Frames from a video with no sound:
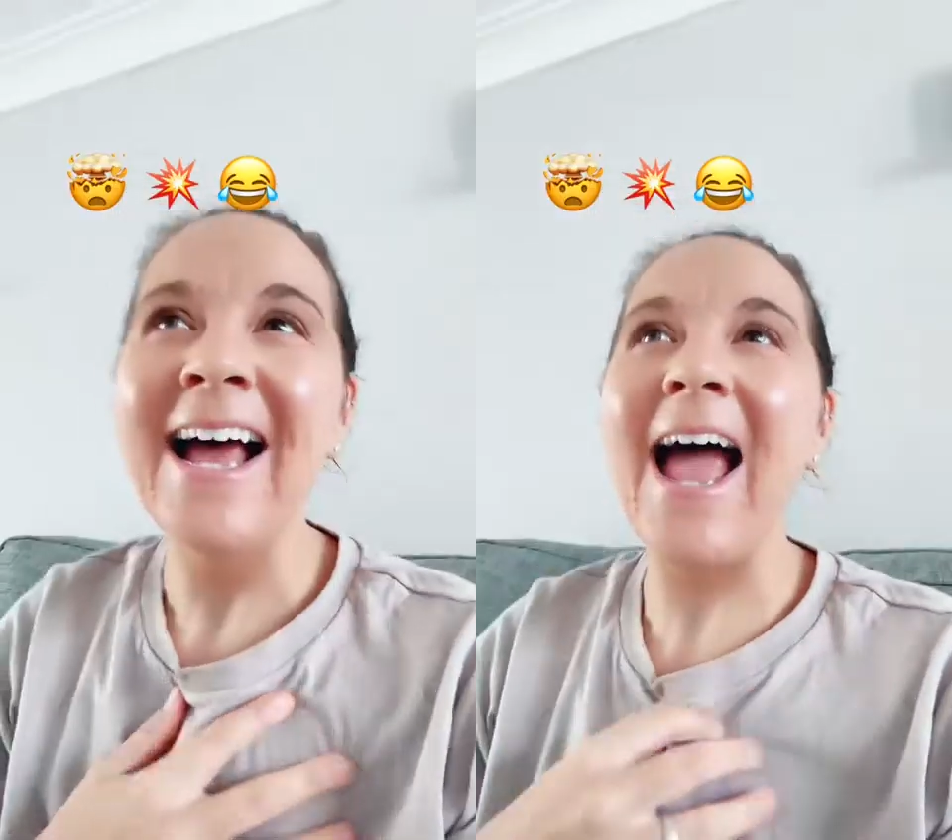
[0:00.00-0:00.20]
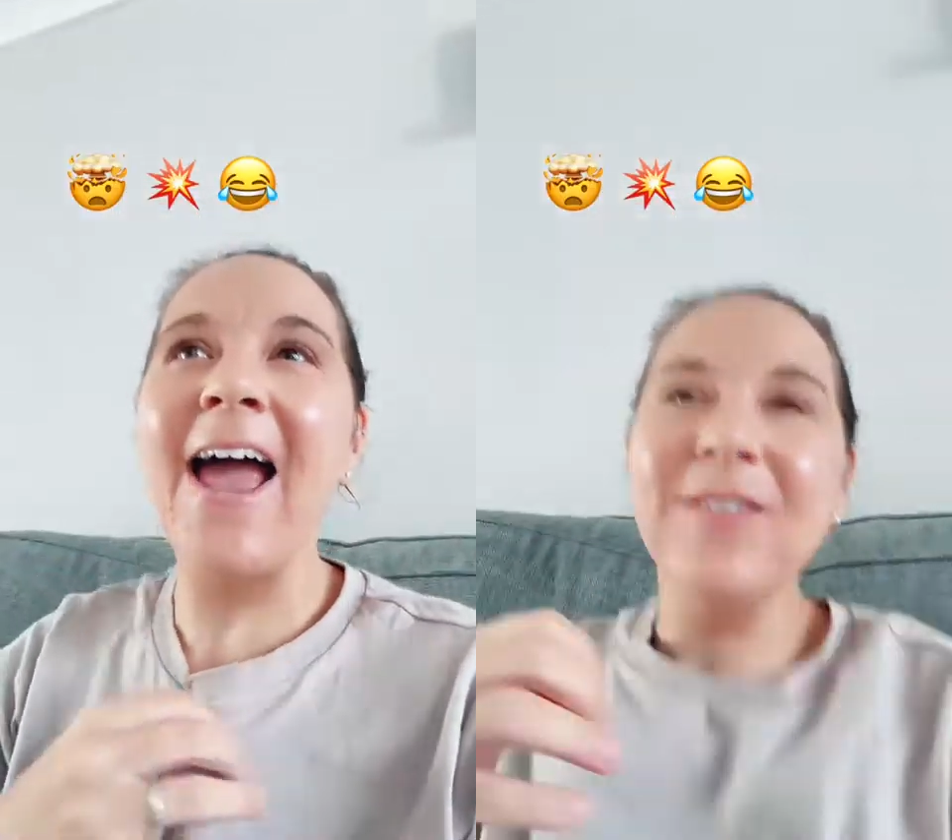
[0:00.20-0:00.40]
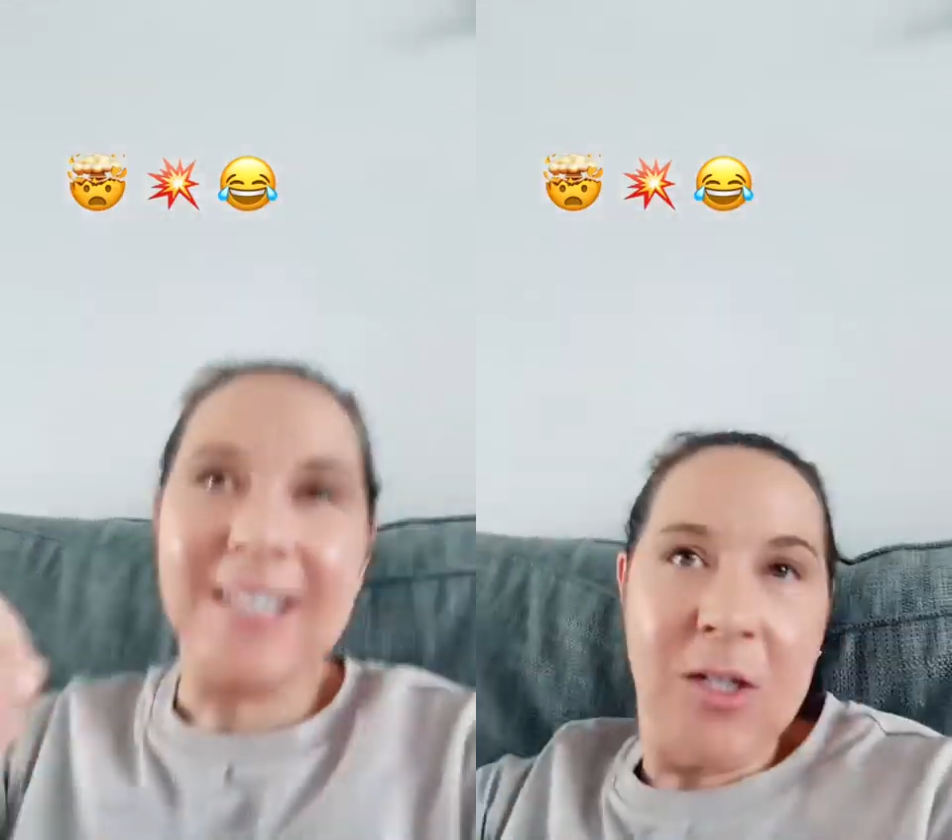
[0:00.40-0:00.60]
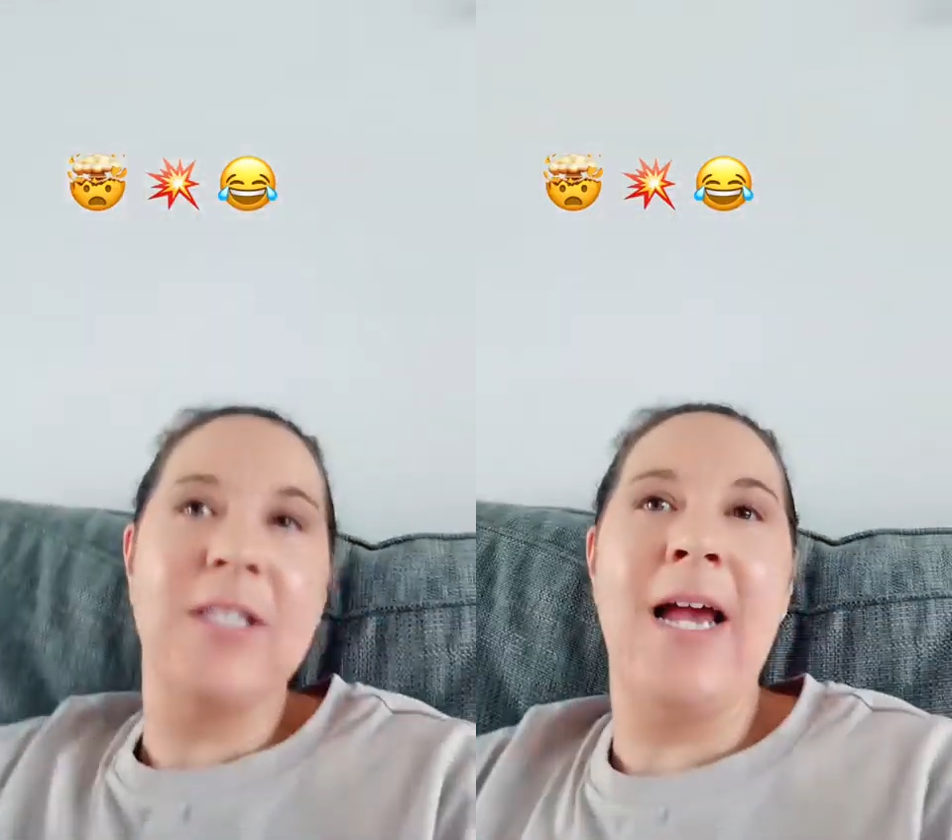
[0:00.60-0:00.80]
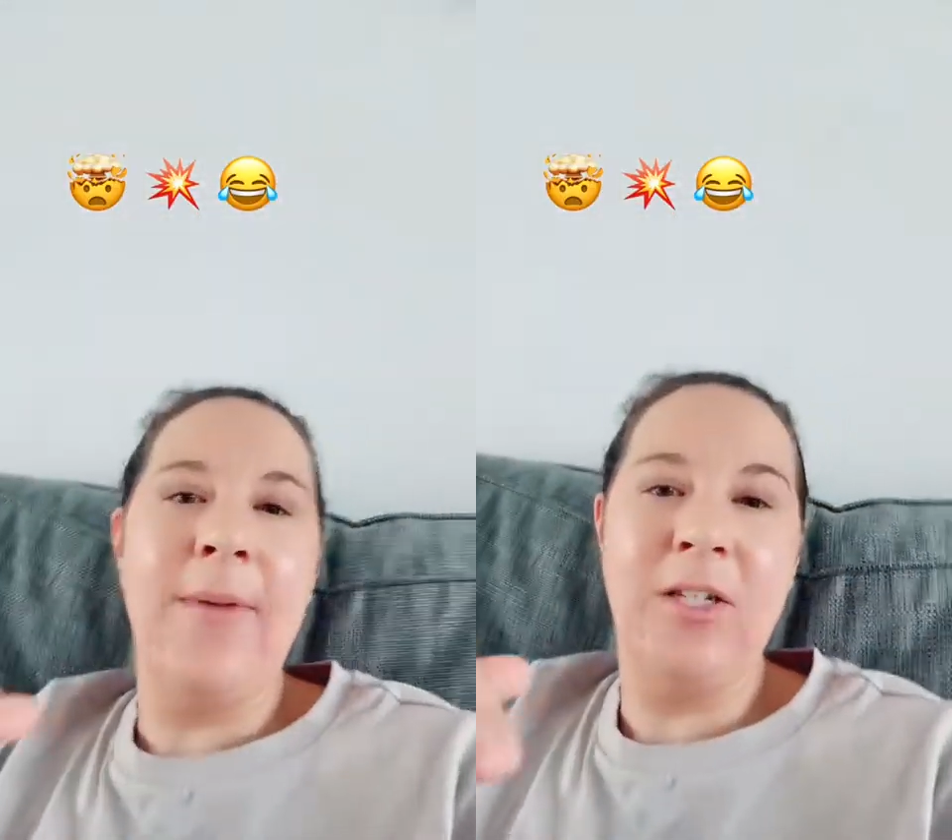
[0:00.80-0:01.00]
Every single
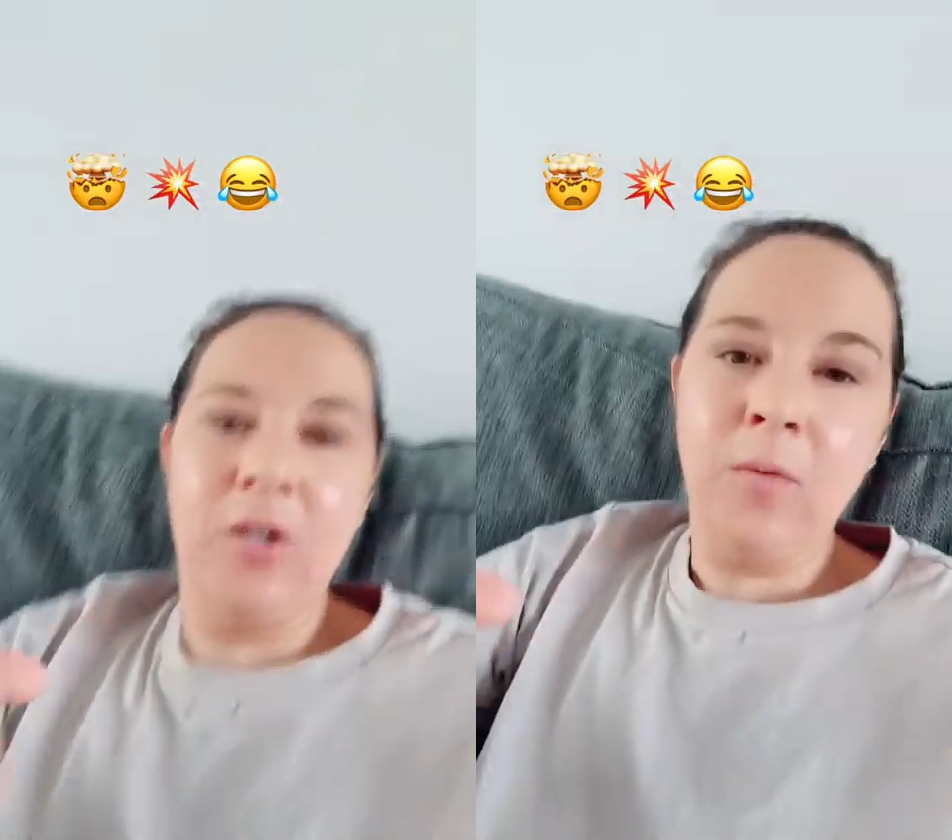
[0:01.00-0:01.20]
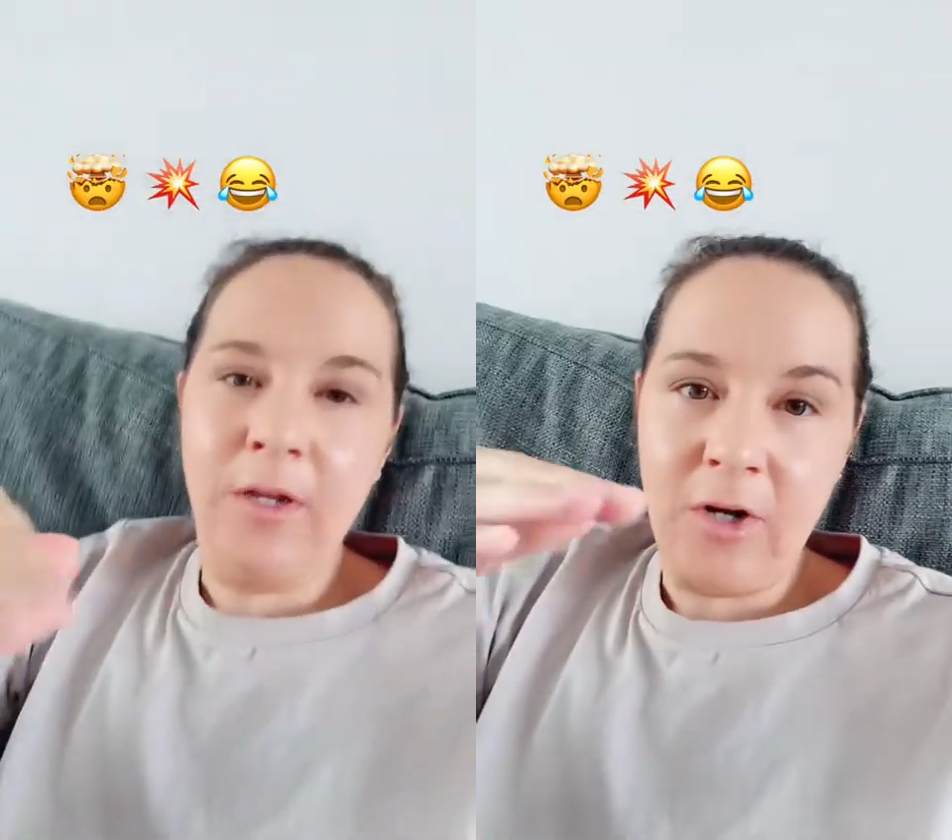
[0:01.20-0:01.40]
time I do a